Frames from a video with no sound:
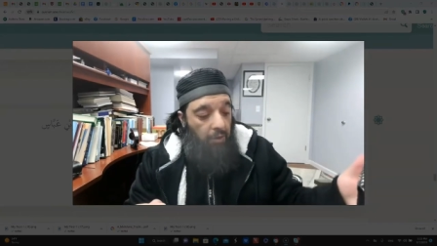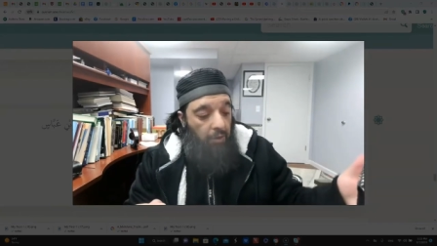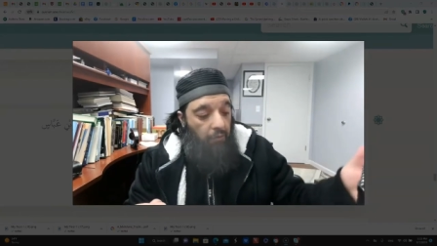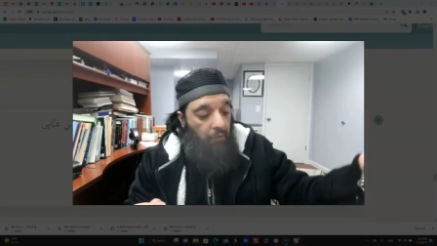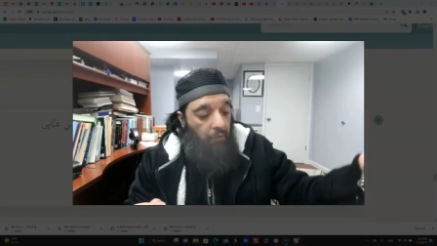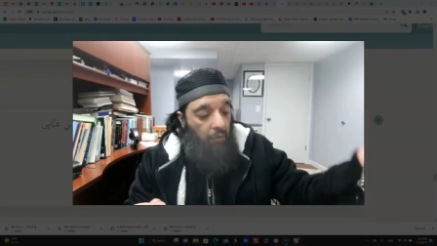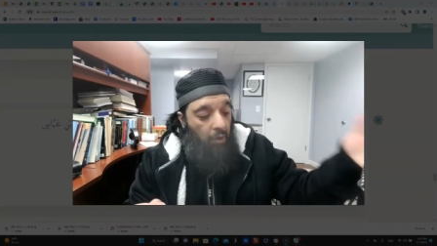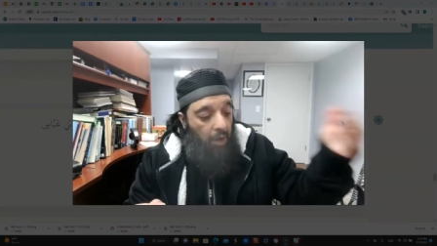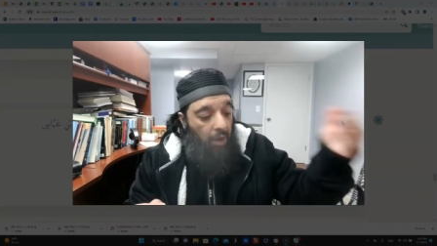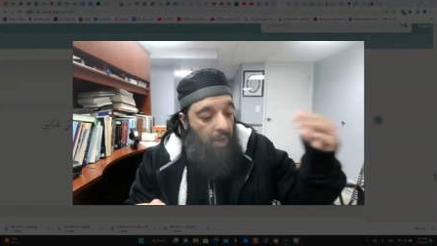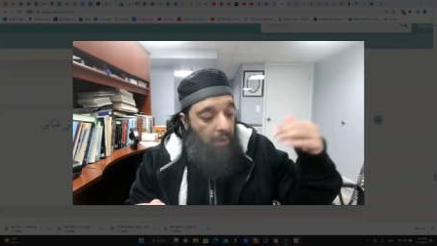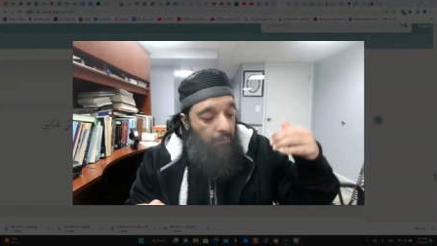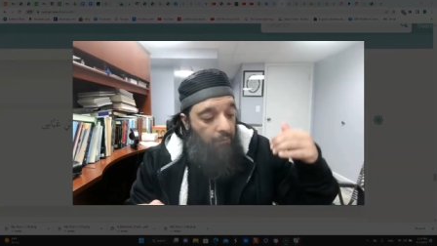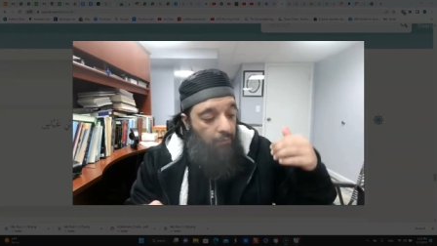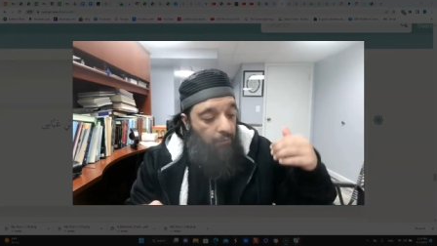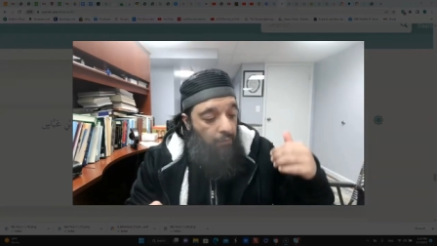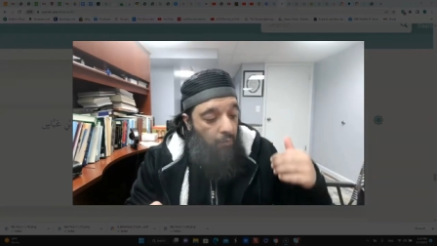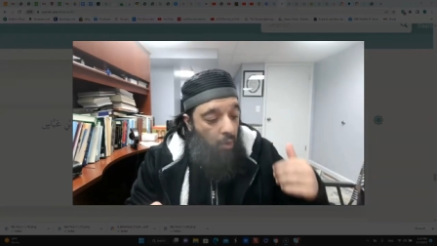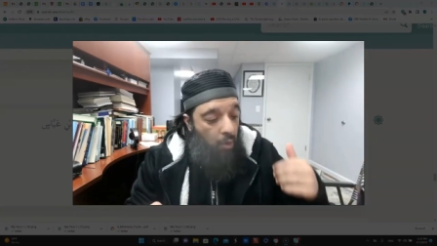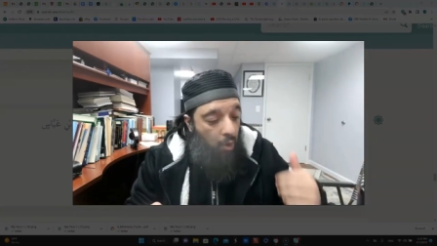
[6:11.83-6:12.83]
for a
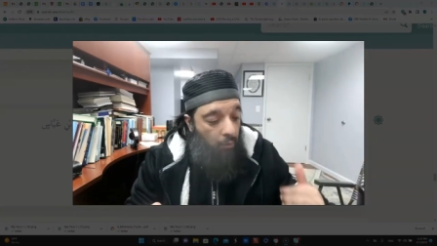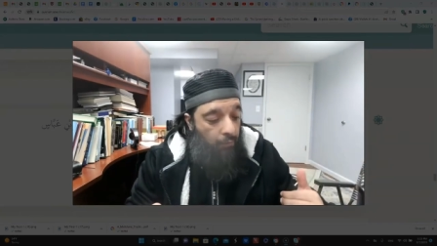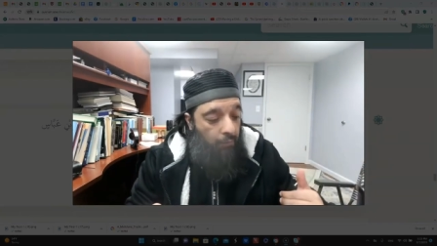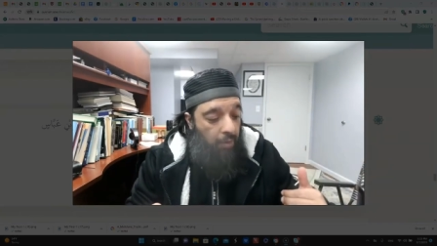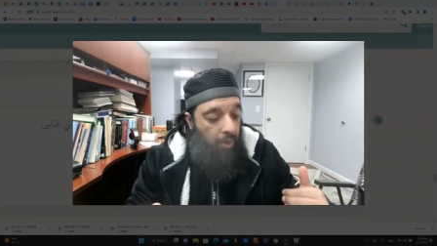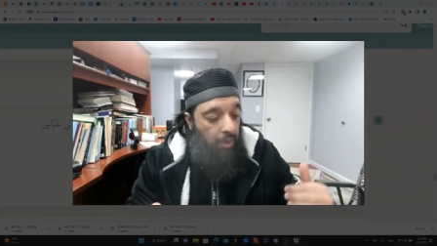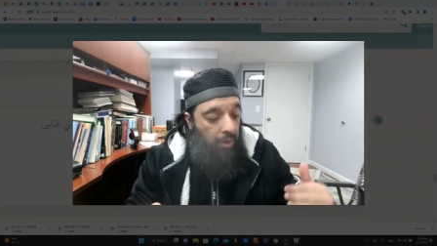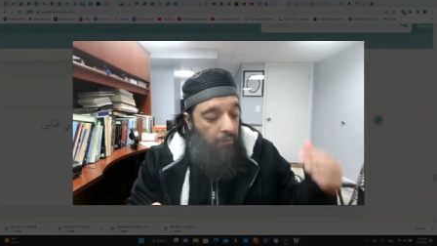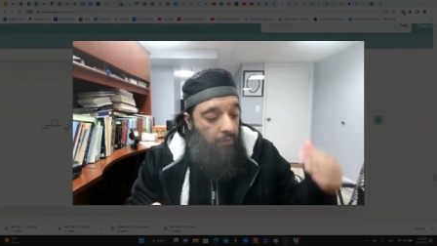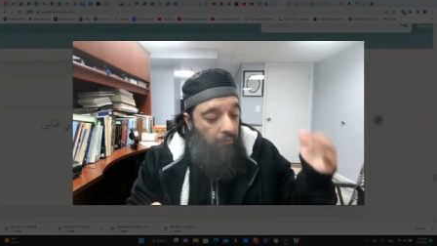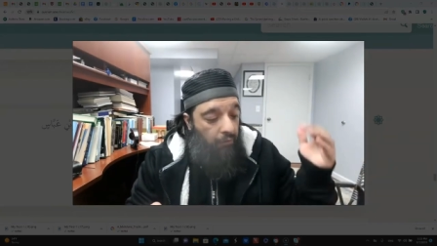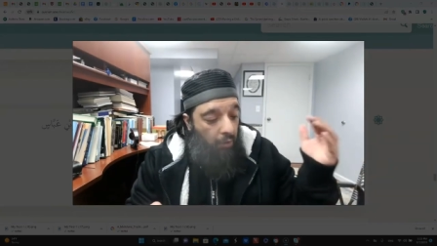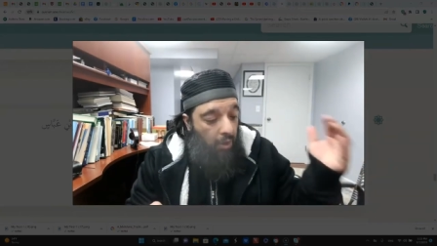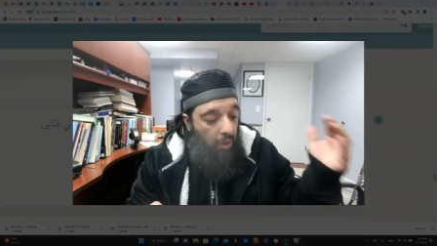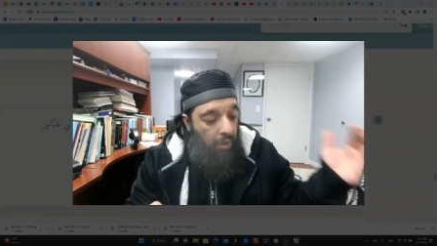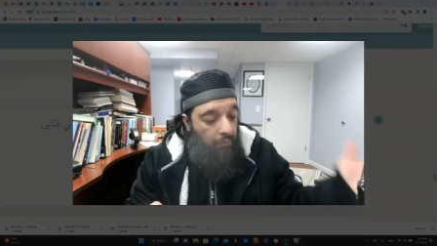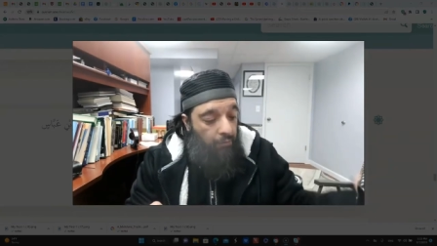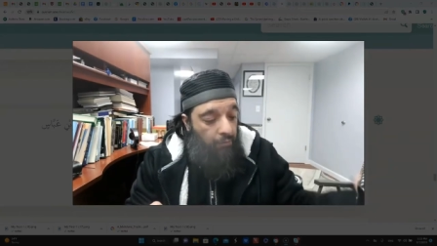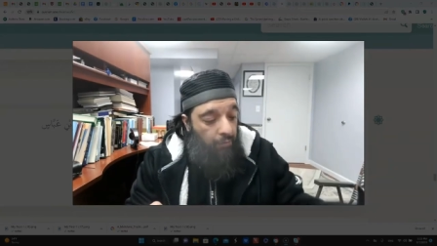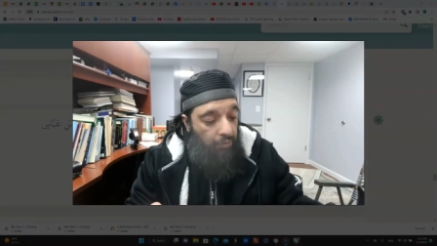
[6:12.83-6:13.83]
mu'min, for
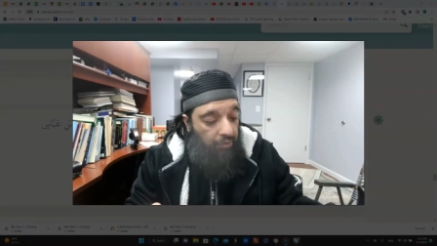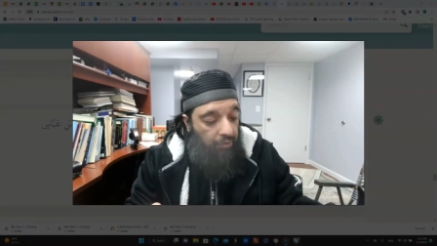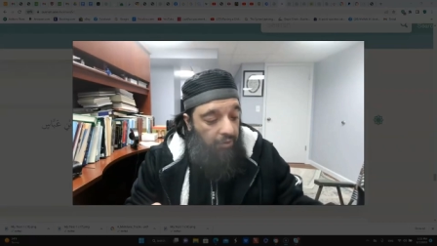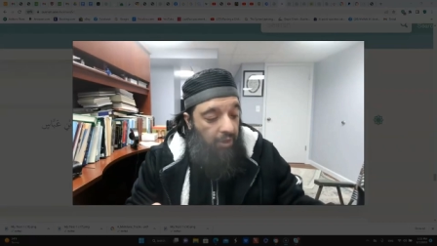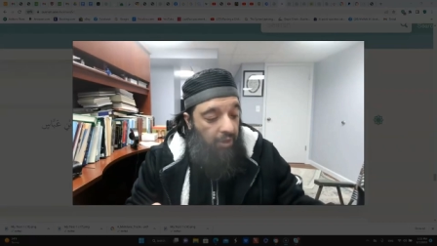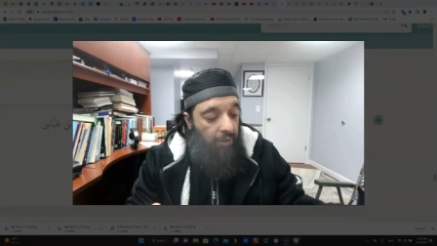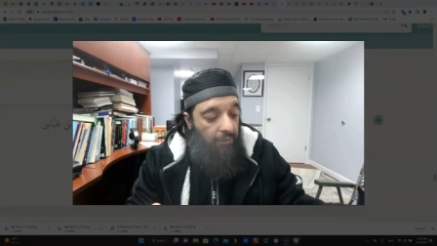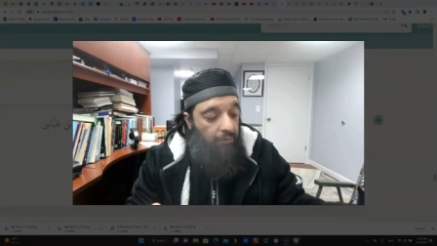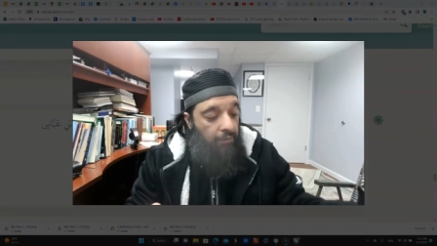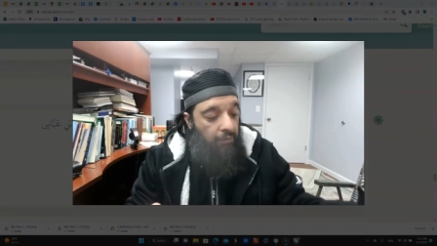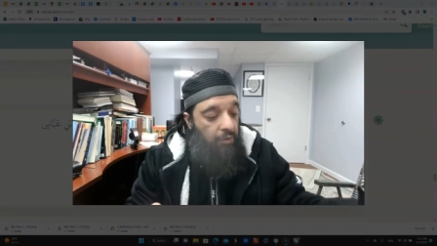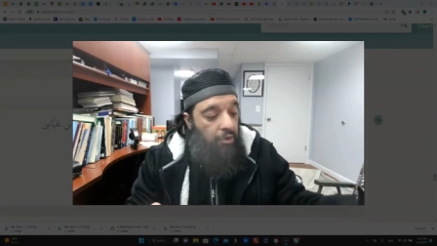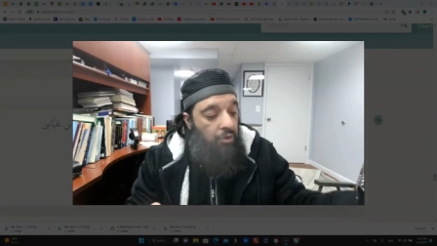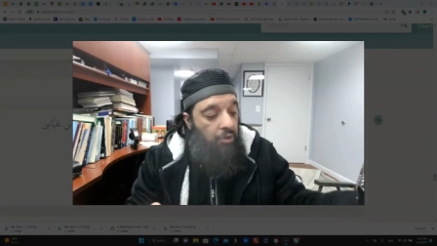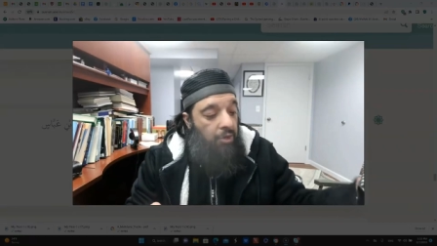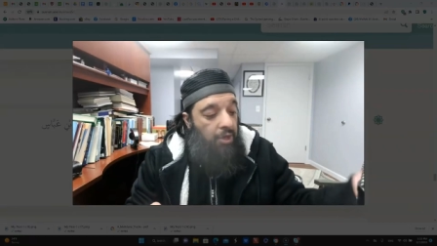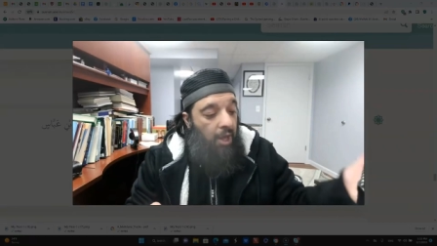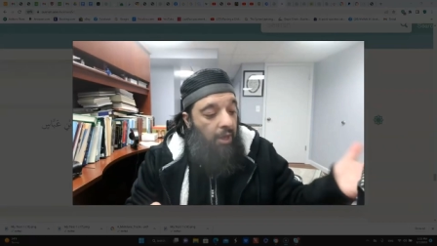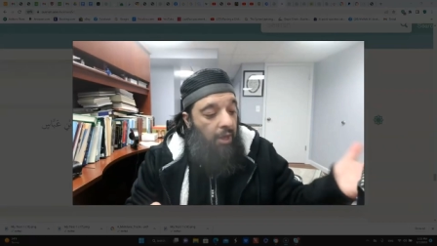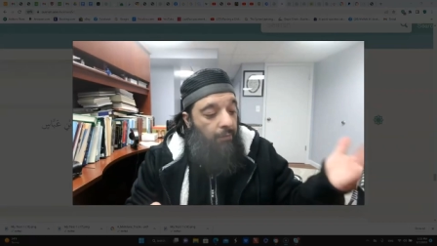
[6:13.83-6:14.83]
a Muslim
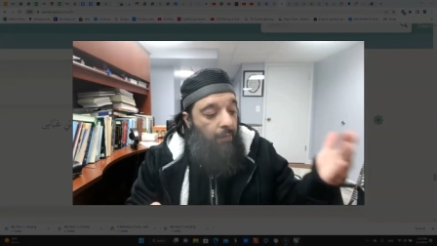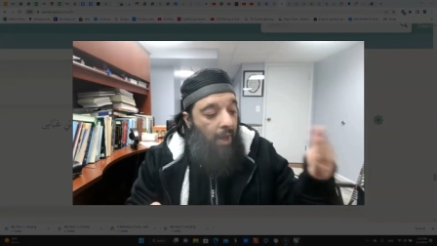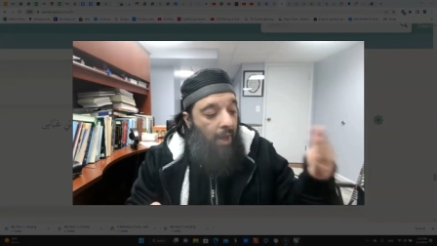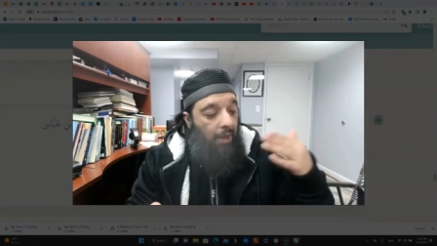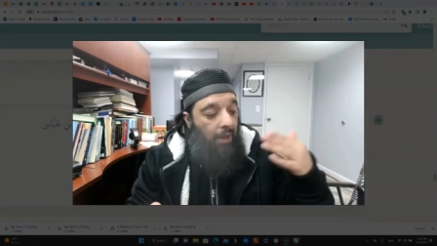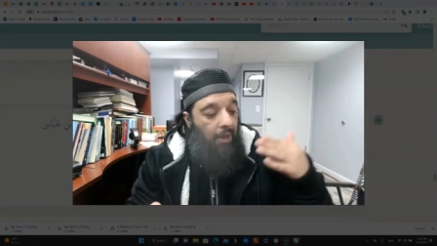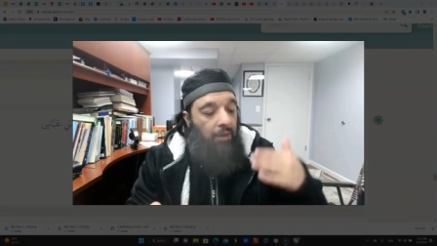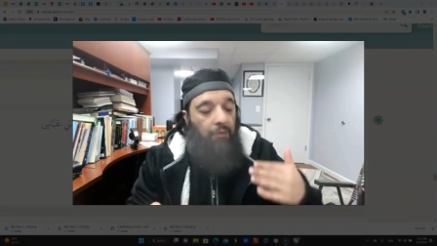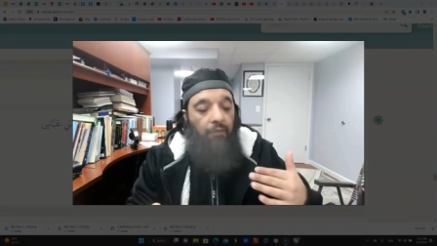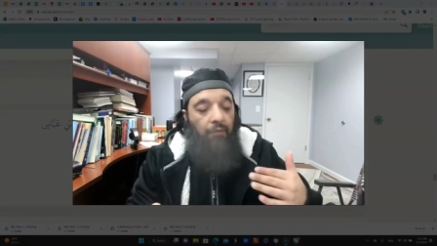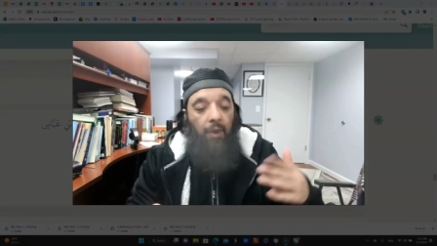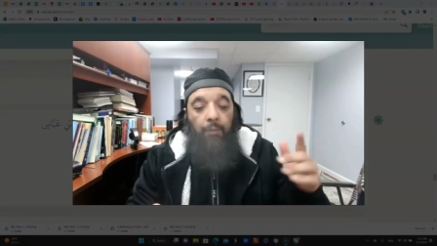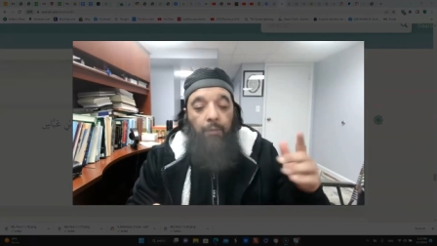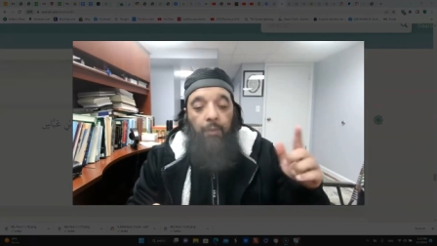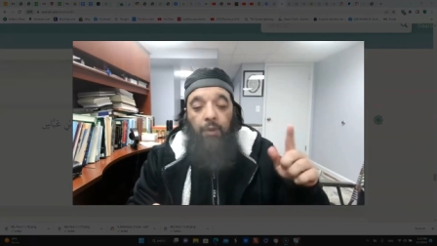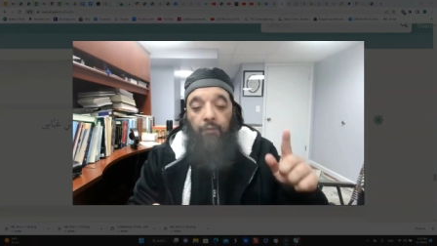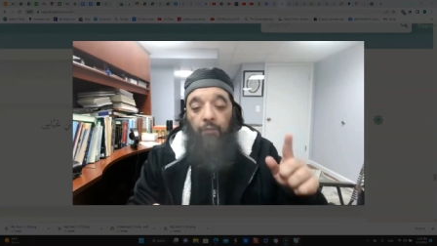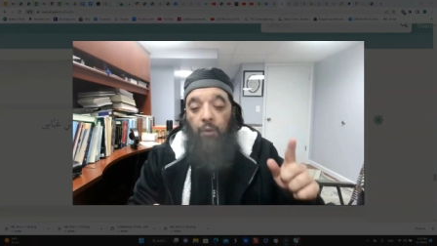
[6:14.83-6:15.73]
to take back its vomit.